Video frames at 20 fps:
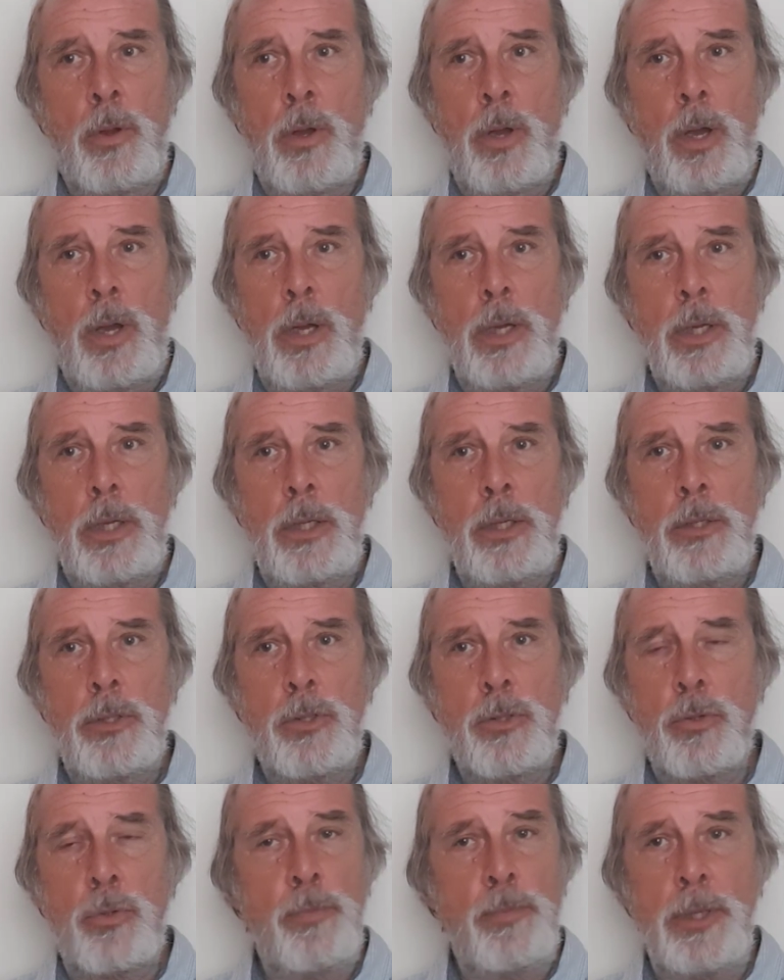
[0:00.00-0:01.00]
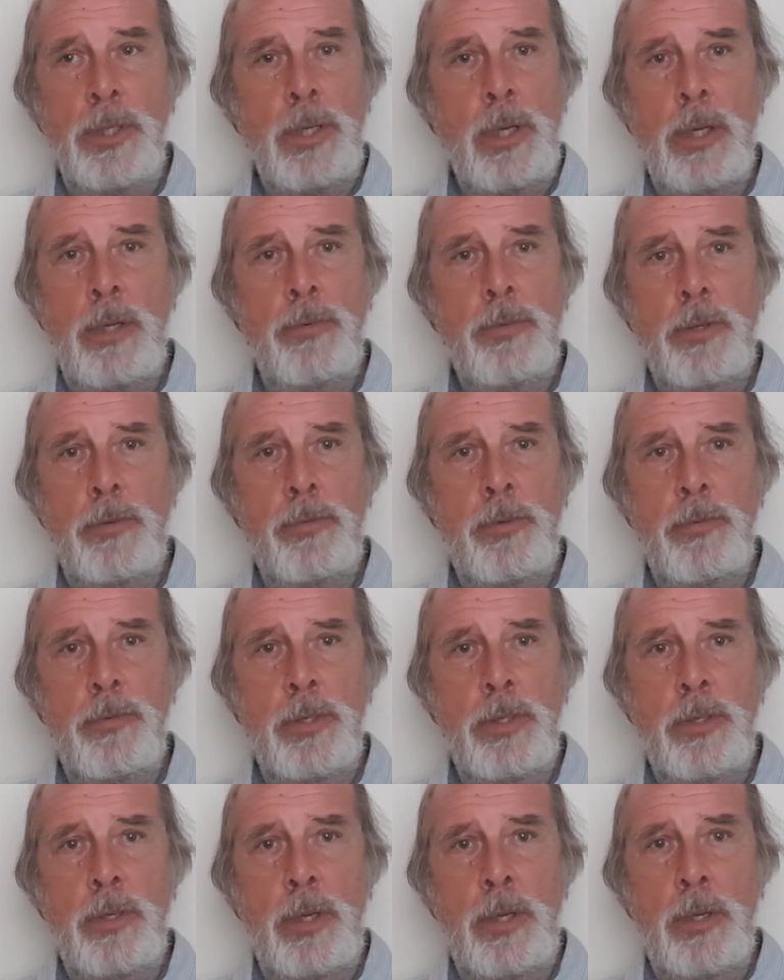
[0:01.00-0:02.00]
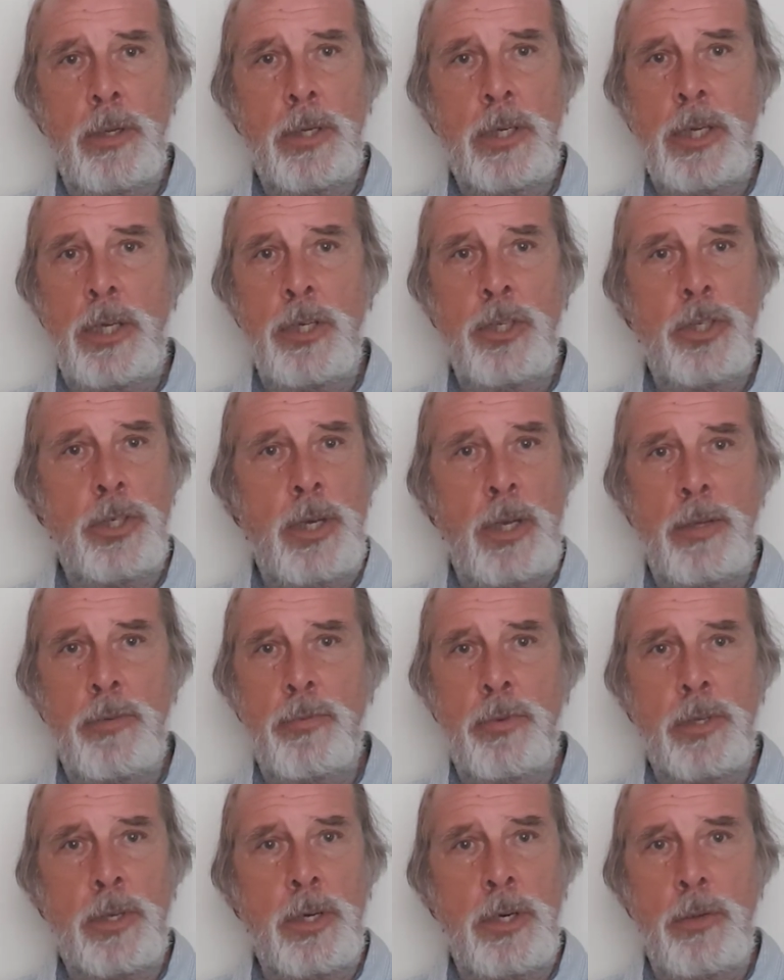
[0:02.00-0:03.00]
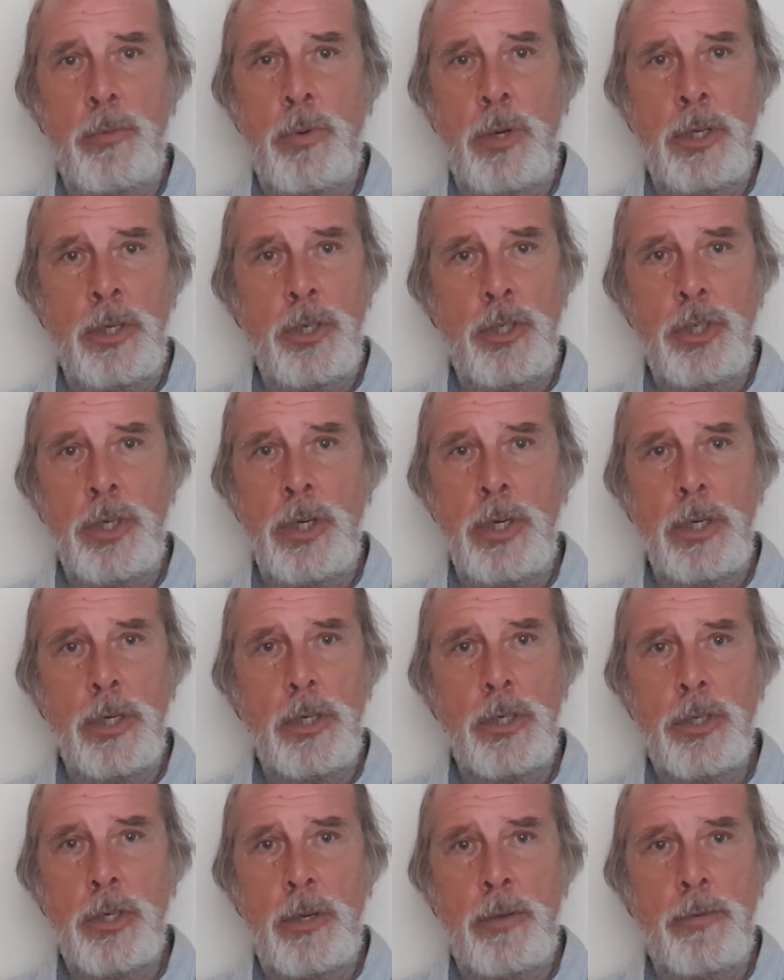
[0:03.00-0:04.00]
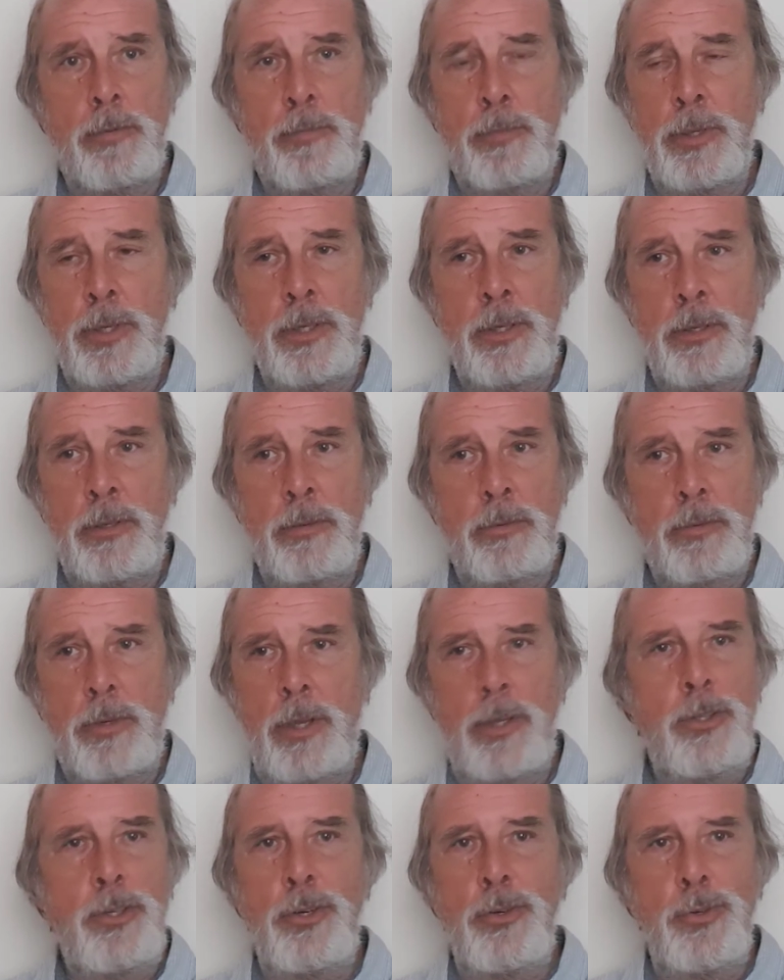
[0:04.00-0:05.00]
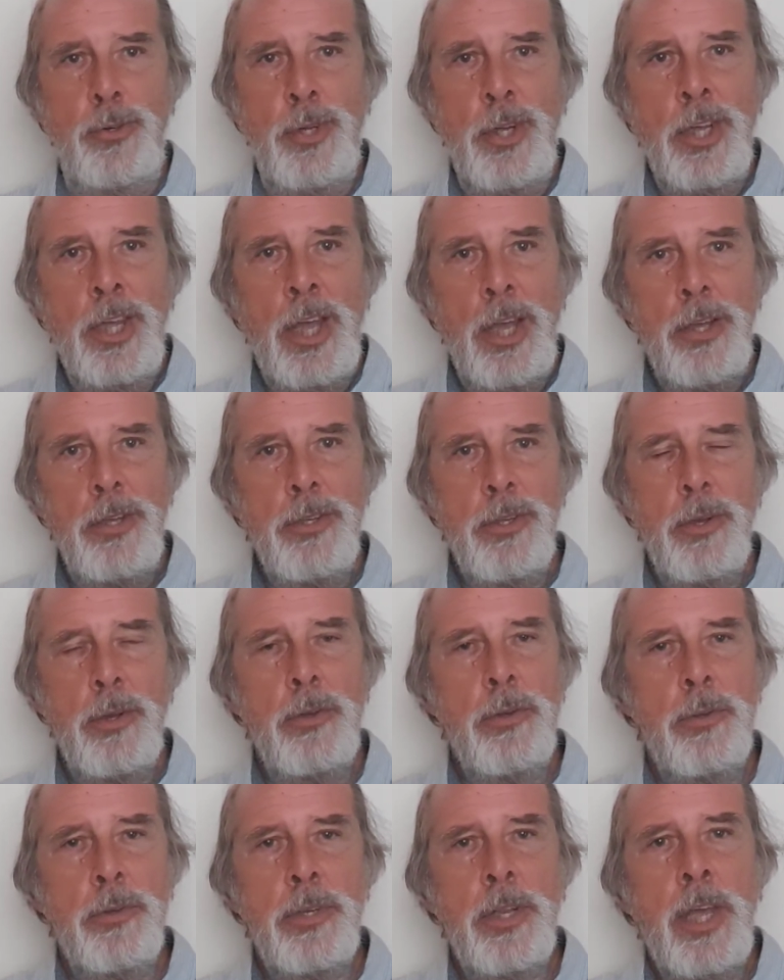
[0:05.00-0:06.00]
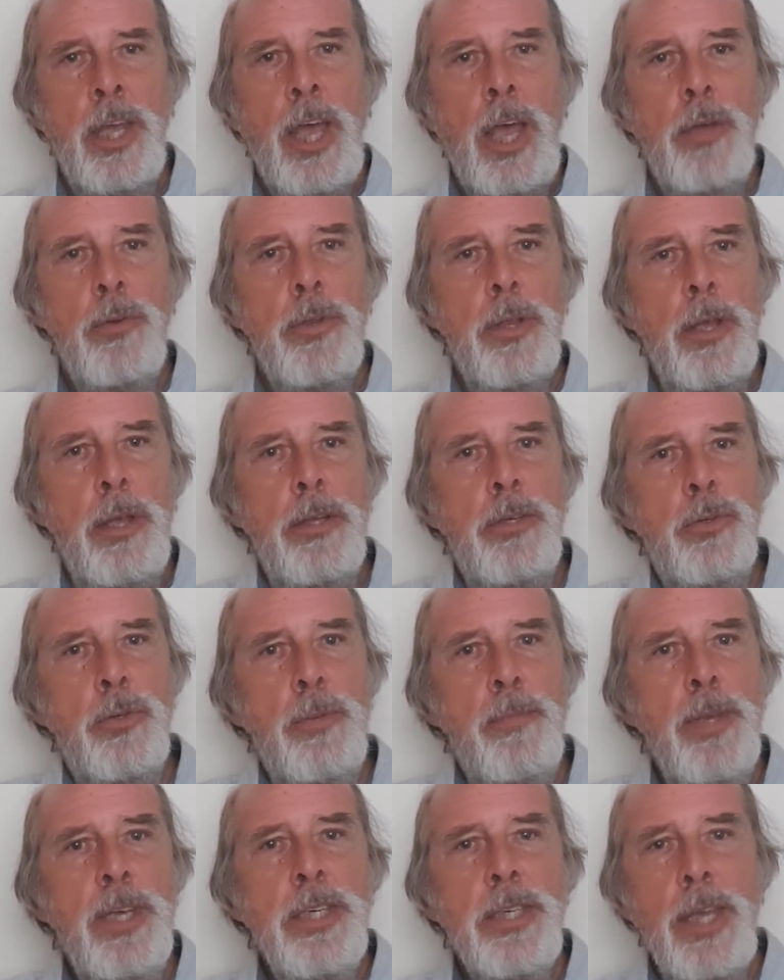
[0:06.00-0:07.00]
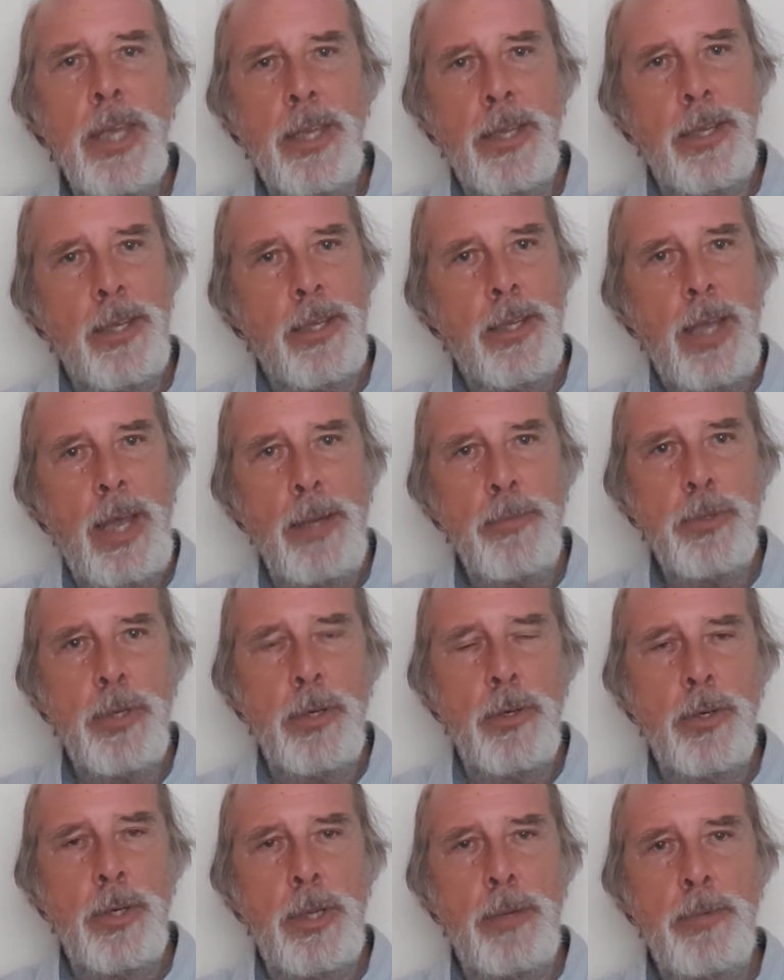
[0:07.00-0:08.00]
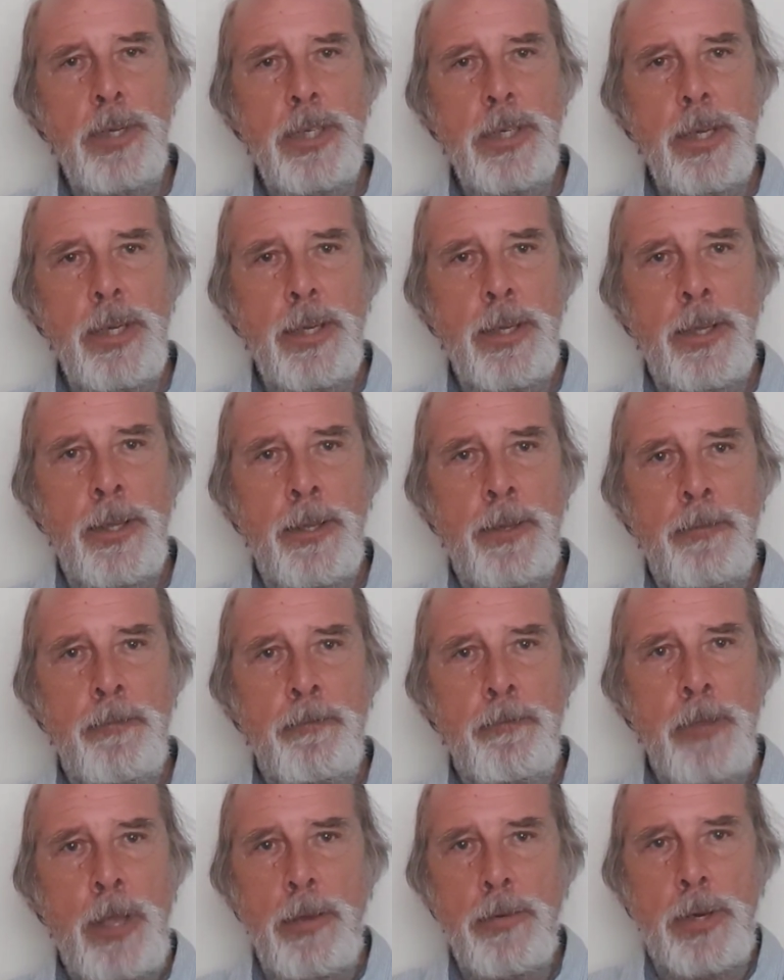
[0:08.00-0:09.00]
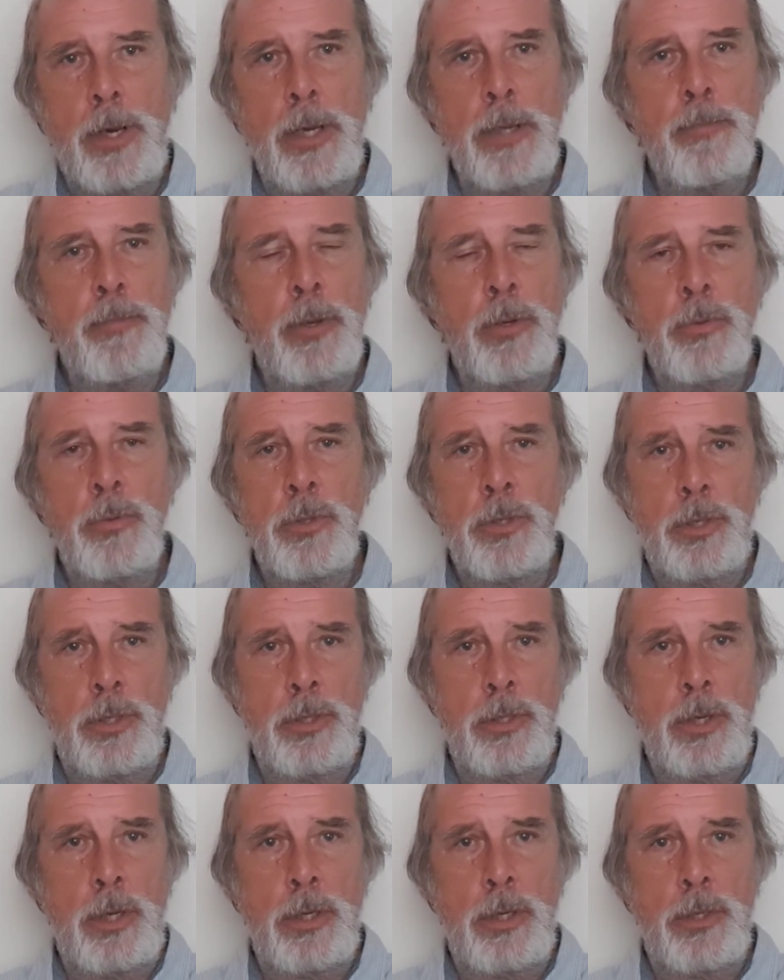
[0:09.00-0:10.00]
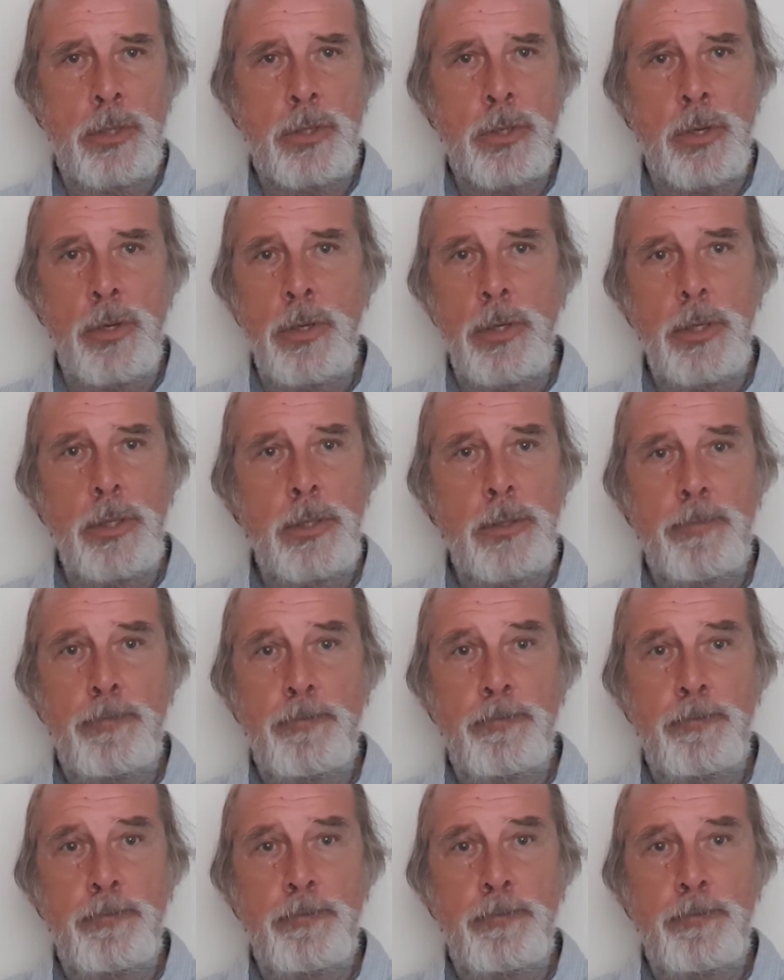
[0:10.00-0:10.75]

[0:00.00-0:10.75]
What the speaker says: I scuba dived, I've even cage dived with great white sharks. I've been, you know, it was amazing, absolutely amazing. I've climbed mountains in Scotland.